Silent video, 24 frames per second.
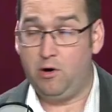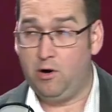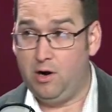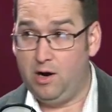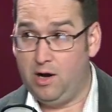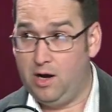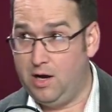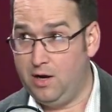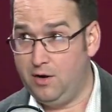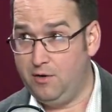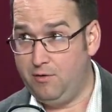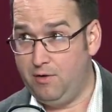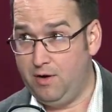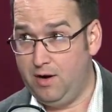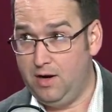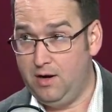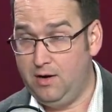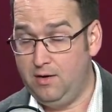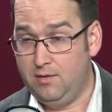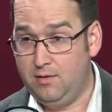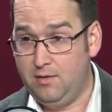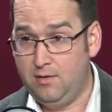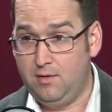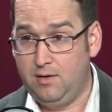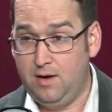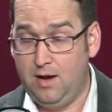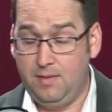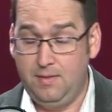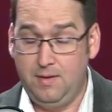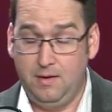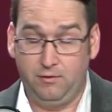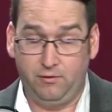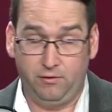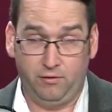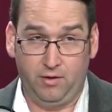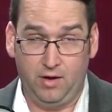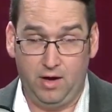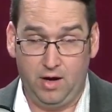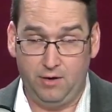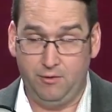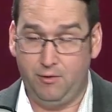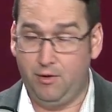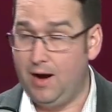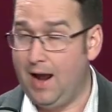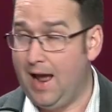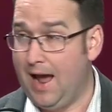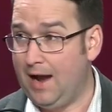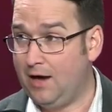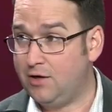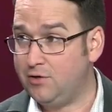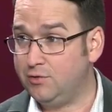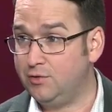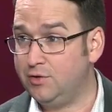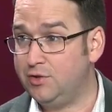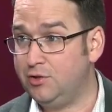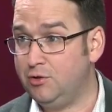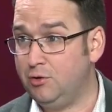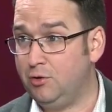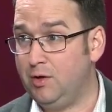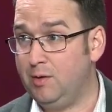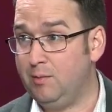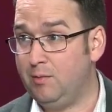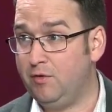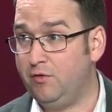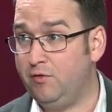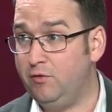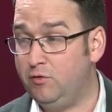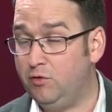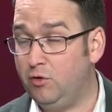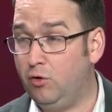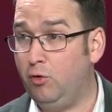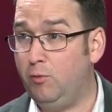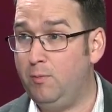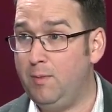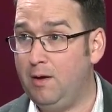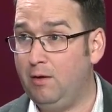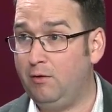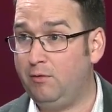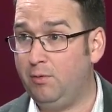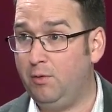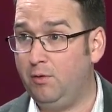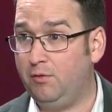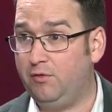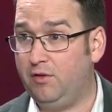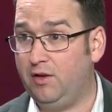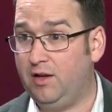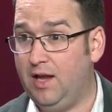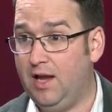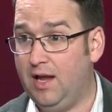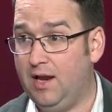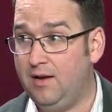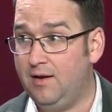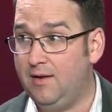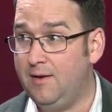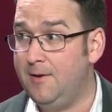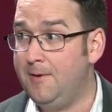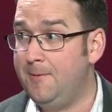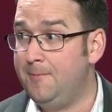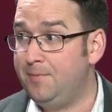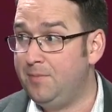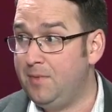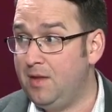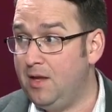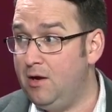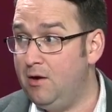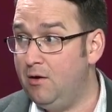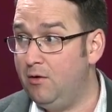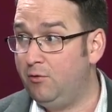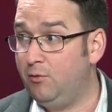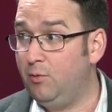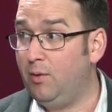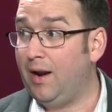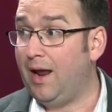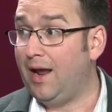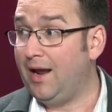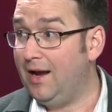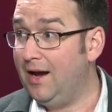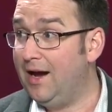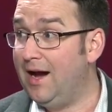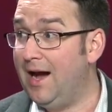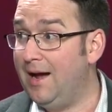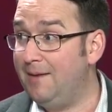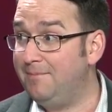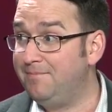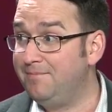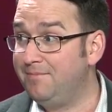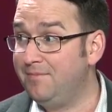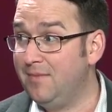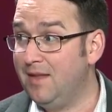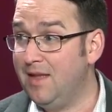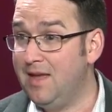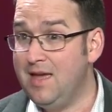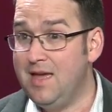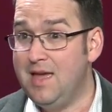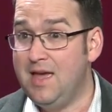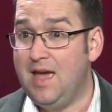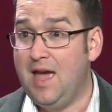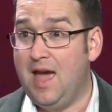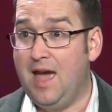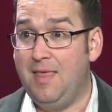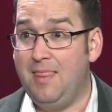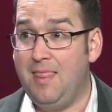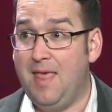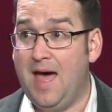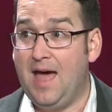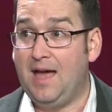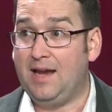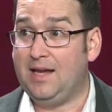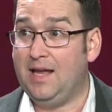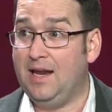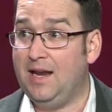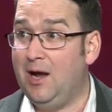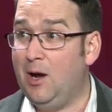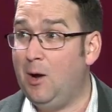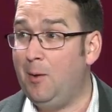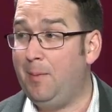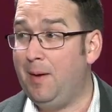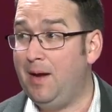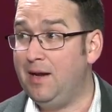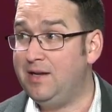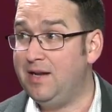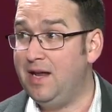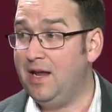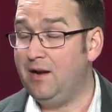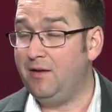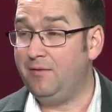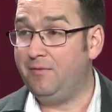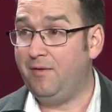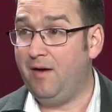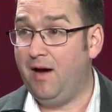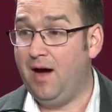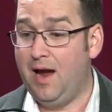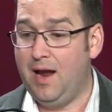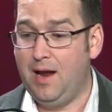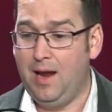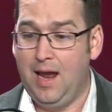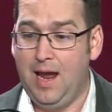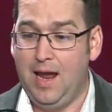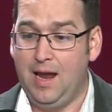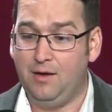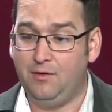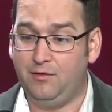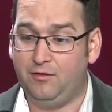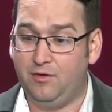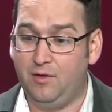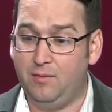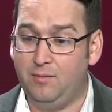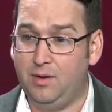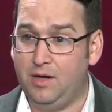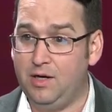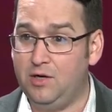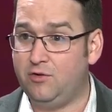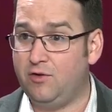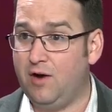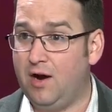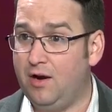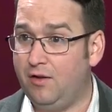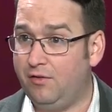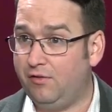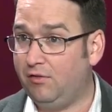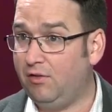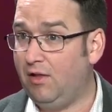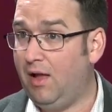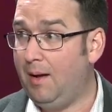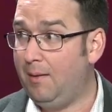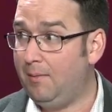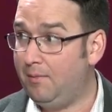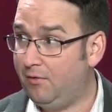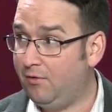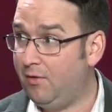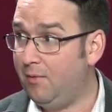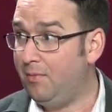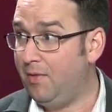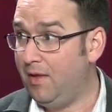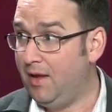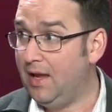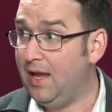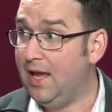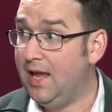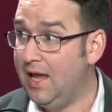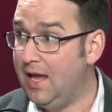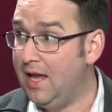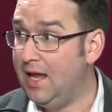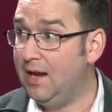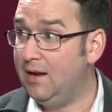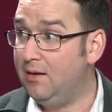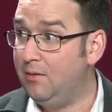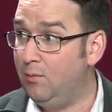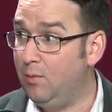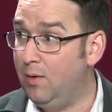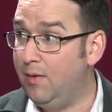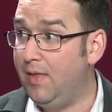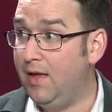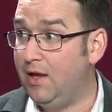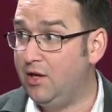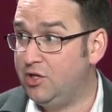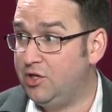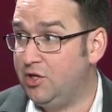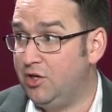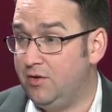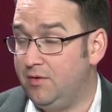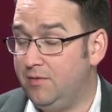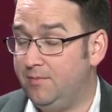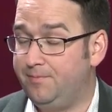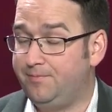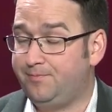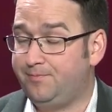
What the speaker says: 100, and these are the 100 actual serial numbers you told me I was supposed to get. Here's what I got. And that can help identify, hey, is somebody trying to slot something in when they shouldn't?